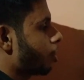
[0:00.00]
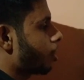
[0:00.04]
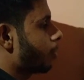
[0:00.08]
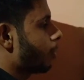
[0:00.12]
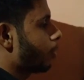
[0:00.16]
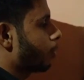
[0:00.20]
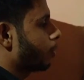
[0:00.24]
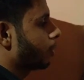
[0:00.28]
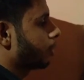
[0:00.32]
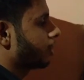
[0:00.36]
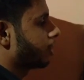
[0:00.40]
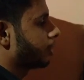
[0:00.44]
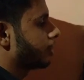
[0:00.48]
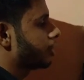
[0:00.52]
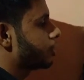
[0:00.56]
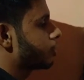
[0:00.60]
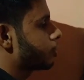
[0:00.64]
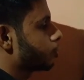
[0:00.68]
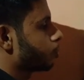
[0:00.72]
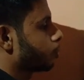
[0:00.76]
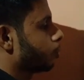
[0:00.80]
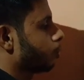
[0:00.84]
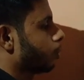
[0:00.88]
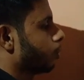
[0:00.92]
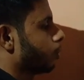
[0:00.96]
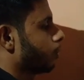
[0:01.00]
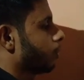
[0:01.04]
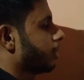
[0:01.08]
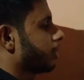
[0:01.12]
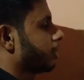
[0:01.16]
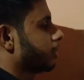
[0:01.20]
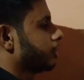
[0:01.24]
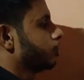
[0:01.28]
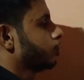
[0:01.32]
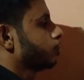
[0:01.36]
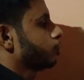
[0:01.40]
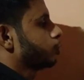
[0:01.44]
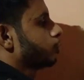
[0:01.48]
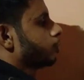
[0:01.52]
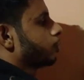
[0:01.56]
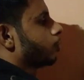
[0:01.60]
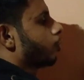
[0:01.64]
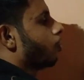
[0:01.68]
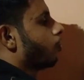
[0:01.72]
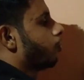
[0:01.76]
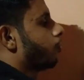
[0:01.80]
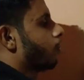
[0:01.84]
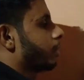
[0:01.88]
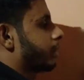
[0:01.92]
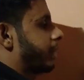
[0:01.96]
talk about these two, no, you should
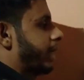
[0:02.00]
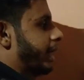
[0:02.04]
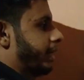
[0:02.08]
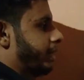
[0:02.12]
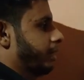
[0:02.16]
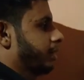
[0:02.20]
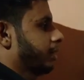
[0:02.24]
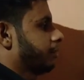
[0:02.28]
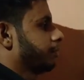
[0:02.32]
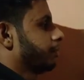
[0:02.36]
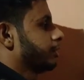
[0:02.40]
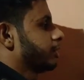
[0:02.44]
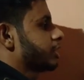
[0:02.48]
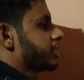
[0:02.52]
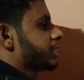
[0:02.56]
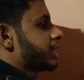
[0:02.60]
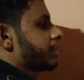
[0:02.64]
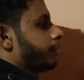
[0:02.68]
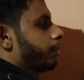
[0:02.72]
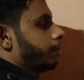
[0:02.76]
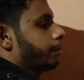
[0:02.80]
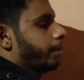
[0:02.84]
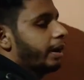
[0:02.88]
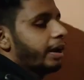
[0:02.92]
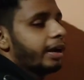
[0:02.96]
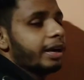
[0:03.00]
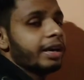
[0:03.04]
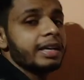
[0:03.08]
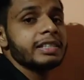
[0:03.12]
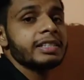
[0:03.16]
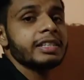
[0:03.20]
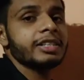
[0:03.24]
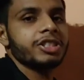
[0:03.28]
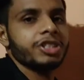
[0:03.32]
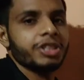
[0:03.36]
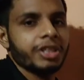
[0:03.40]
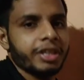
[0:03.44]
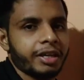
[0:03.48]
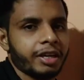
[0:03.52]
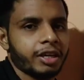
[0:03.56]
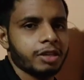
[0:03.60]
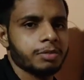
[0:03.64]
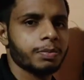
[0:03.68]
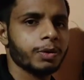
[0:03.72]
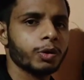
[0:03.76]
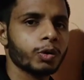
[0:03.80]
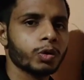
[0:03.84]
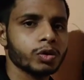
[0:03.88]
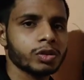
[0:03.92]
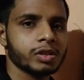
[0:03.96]
go for that, which is given by
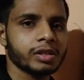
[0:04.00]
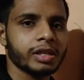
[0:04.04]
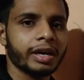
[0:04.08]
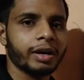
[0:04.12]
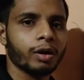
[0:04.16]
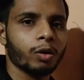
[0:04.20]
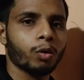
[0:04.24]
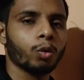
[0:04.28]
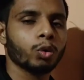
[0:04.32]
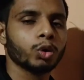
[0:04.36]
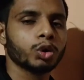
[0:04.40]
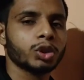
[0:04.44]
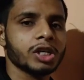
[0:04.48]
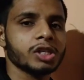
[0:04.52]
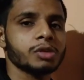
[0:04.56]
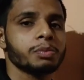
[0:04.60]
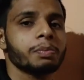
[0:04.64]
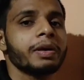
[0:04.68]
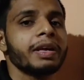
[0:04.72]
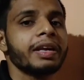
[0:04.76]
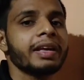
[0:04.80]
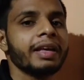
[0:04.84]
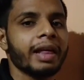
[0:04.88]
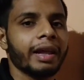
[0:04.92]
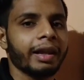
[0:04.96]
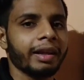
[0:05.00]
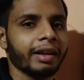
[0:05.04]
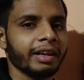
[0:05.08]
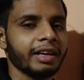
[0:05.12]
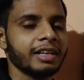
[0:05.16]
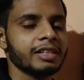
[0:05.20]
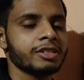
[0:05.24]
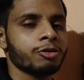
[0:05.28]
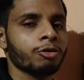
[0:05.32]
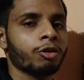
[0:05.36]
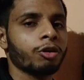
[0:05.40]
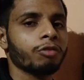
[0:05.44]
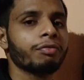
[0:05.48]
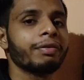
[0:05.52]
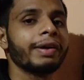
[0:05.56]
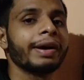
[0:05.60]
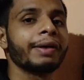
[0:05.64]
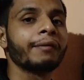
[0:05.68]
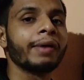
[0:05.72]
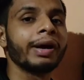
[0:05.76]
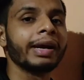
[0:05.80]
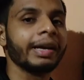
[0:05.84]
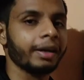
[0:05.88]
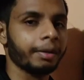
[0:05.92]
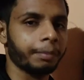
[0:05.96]
ACGIH, because that OSHA's PEL is not
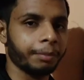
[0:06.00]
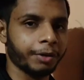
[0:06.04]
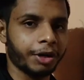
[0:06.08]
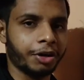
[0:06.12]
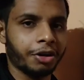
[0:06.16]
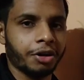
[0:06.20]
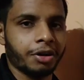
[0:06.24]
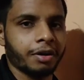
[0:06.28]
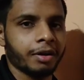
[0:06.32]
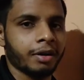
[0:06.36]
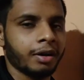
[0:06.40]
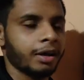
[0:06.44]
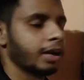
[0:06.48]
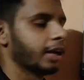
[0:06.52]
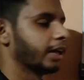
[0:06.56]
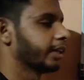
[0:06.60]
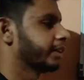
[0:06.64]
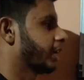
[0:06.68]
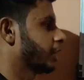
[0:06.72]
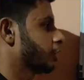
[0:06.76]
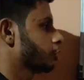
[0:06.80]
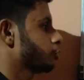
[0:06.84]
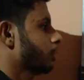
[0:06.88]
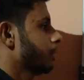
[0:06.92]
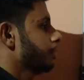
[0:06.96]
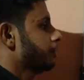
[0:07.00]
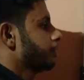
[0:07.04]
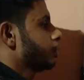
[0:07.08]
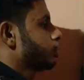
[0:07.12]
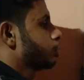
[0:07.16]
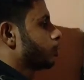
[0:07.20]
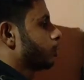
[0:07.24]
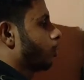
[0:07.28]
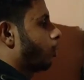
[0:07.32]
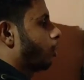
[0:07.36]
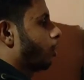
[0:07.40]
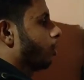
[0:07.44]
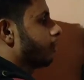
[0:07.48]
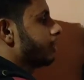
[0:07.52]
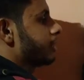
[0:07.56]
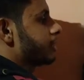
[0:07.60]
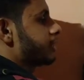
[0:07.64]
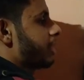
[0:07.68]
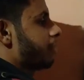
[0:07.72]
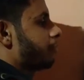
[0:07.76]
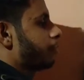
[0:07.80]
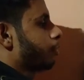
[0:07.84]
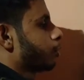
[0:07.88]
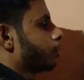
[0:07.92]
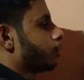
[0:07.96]
frequently updated. That's why we should
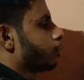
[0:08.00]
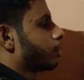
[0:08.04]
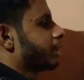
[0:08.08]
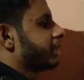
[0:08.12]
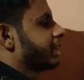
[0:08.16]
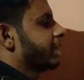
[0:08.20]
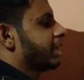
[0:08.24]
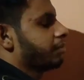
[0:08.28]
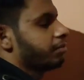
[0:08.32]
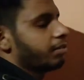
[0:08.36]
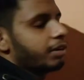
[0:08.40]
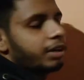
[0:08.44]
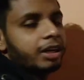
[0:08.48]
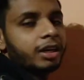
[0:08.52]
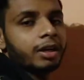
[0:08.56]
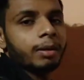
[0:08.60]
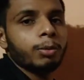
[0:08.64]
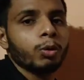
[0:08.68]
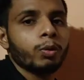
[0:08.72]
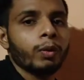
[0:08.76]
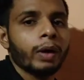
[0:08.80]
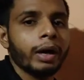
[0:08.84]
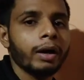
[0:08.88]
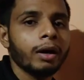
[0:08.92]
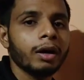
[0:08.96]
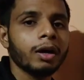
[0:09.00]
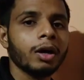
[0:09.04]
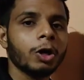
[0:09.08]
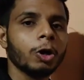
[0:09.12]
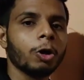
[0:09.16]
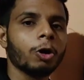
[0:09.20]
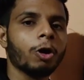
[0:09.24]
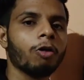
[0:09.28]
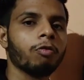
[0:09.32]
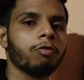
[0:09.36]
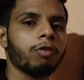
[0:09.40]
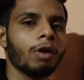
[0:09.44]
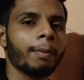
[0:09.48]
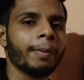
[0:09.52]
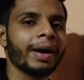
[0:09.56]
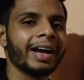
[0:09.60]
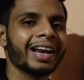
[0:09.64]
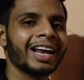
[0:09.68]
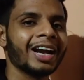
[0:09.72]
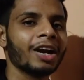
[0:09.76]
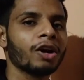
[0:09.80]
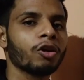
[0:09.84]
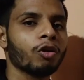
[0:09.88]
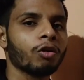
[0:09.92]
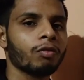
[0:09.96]
always refer to TLV, TWA of
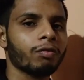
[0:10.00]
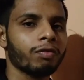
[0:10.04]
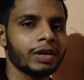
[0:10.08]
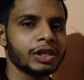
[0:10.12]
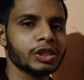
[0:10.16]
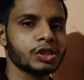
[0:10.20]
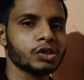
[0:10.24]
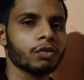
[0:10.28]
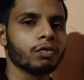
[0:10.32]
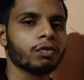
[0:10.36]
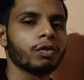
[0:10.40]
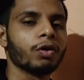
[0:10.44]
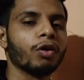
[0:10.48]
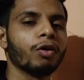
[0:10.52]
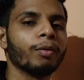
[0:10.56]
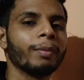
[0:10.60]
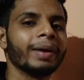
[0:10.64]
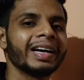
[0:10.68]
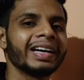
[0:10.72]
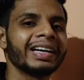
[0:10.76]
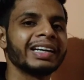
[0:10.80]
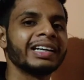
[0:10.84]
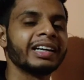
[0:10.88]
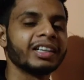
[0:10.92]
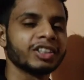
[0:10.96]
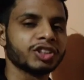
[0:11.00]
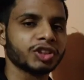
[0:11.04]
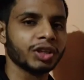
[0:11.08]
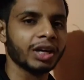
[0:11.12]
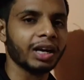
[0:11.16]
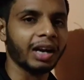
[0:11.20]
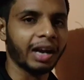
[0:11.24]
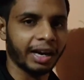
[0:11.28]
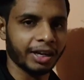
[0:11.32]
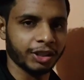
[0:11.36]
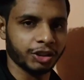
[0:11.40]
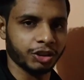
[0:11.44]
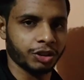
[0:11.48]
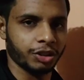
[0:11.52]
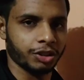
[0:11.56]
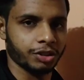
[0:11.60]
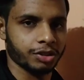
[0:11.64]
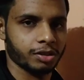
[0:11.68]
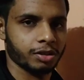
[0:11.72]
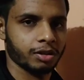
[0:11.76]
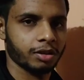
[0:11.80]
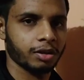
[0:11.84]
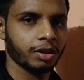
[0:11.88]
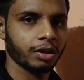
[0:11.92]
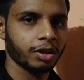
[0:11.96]
American Conference of Government Industrial
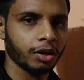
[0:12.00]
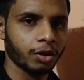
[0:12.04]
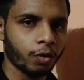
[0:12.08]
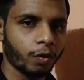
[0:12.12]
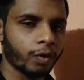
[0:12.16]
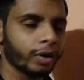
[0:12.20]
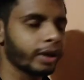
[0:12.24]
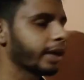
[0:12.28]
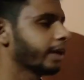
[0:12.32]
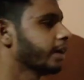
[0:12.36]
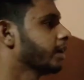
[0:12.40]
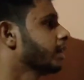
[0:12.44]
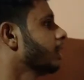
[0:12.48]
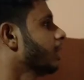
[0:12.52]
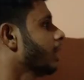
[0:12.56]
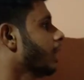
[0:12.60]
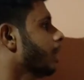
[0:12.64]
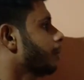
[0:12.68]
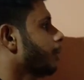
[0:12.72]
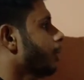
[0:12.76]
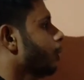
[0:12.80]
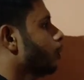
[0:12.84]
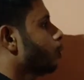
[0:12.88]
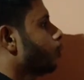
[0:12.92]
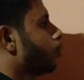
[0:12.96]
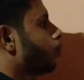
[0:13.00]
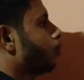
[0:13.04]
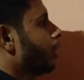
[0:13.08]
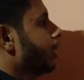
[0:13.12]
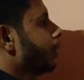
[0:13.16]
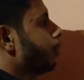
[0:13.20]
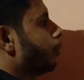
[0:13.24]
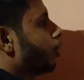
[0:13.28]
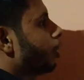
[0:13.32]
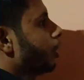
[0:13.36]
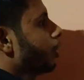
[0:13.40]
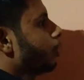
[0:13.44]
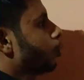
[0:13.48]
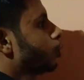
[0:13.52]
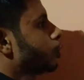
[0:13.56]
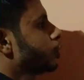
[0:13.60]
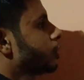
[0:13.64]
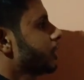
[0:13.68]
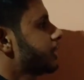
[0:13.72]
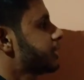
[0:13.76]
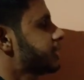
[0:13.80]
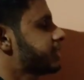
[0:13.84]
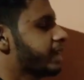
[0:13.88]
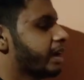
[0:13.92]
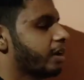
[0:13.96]
Hygienists. Okay, now one important
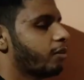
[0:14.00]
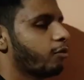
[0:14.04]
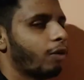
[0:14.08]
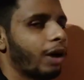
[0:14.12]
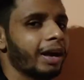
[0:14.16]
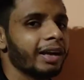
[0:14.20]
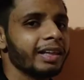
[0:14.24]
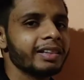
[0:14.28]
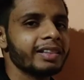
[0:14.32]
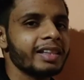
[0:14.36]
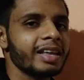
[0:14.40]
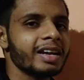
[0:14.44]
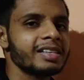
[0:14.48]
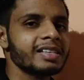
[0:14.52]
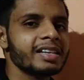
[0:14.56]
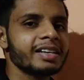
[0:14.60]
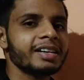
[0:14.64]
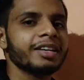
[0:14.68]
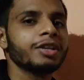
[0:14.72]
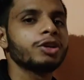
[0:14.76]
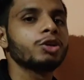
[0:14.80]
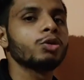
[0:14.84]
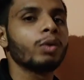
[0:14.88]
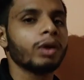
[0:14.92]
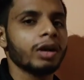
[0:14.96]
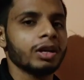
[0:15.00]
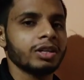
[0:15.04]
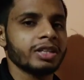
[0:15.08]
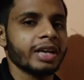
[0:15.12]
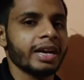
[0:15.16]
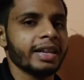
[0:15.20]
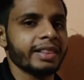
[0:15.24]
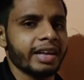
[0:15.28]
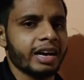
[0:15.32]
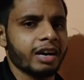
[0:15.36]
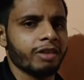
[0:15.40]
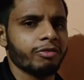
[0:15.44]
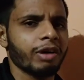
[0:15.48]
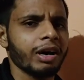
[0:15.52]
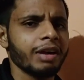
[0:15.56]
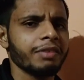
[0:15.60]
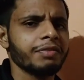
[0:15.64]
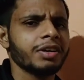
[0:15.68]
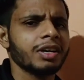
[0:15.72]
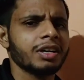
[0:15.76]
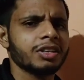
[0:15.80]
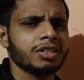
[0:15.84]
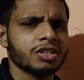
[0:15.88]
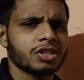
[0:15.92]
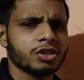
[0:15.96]
question is there, why there is a need to understand that?
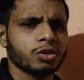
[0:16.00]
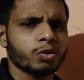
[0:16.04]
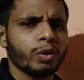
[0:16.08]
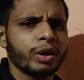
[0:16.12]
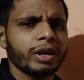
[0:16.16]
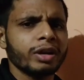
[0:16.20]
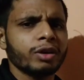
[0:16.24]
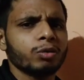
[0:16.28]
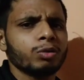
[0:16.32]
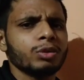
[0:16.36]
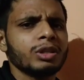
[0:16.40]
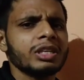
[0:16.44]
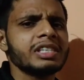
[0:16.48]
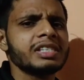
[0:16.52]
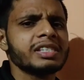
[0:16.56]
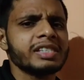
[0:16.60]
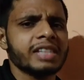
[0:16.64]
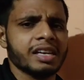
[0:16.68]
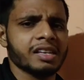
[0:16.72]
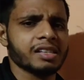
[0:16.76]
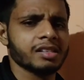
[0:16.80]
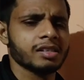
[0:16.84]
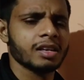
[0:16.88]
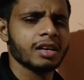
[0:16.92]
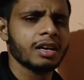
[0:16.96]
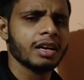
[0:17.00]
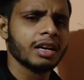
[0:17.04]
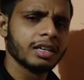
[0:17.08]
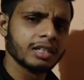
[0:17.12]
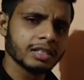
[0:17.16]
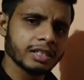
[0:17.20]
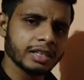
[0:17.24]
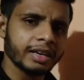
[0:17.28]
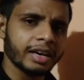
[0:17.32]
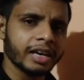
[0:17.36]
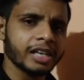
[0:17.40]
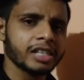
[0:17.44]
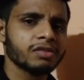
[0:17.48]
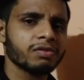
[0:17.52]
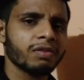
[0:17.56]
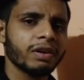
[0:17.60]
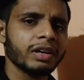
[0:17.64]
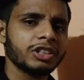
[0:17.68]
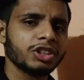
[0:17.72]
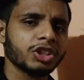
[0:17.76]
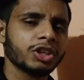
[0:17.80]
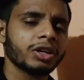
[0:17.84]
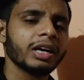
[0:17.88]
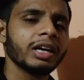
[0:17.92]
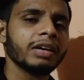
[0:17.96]
Why we are just going to these things? See guys,
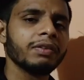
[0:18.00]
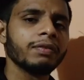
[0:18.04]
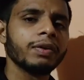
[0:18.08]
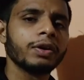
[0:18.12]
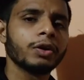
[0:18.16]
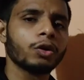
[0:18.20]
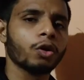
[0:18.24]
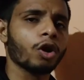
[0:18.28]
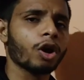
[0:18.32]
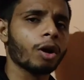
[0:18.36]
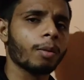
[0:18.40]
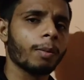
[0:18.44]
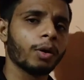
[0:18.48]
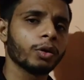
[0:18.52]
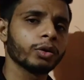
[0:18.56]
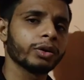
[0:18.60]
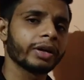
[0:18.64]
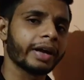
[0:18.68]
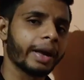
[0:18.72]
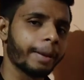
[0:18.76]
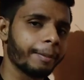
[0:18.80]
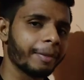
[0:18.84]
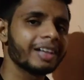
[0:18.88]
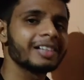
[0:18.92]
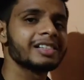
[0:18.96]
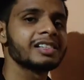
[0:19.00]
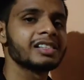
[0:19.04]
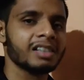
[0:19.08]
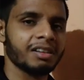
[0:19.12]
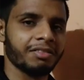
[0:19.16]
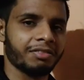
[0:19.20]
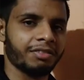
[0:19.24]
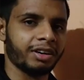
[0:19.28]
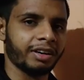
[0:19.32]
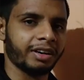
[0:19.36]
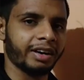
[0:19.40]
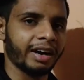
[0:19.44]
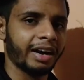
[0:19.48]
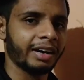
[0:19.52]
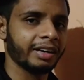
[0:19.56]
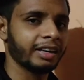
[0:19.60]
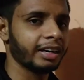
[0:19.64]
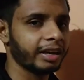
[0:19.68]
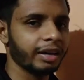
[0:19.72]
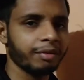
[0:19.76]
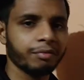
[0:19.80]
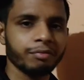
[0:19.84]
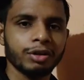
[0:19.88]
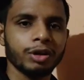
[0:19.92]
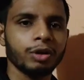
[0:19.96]
when generally we talk about the chemical safety, at
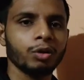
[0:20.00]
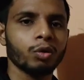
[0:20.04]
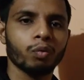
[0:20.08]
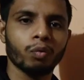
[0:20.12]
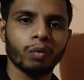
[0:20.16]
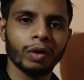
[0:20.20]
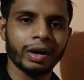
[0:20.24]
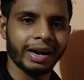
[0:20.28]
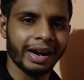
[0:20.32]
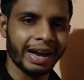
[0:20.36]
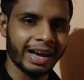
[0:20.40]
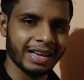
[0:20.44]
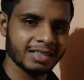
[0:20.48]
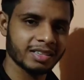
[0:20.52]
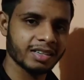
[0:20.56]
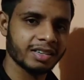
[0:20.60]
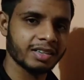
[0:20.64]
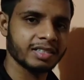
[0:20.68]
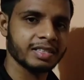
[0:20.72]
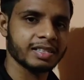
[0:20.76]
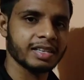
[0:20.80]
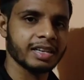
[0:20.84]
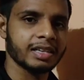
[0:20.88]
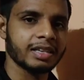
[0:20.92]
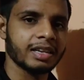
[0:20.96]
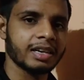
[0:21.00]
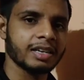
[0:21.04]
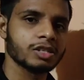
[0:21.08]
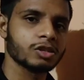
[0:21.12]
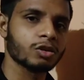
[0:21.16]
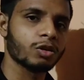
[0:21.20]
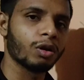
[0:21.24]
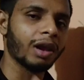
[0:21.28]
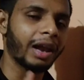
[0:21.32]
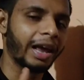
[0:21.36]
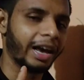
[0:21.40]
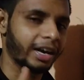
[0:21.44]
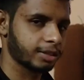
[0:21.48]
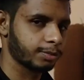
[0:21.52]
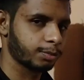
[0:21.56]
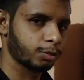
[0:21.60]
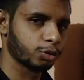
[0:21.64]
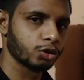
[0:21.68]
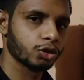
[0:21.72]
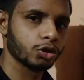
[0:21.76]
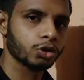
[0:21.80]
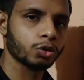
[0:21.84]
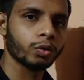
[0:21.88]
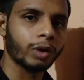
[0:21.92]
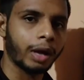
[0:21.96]
the time we know one hazard is there, that is called
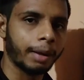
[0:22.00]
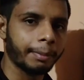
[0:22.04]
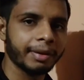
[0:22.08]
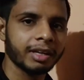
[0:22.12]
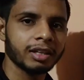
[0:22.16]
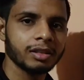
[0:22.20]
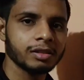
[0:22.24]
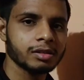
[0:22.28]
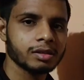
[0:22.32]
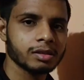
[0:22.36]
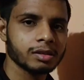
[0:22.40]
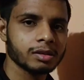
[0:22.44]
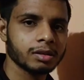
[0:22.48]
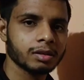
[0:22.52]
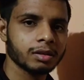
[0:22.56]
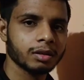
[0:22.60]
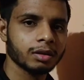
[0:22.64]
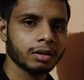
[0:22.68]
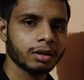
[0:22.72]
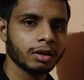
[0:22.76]
exposure to chemicals.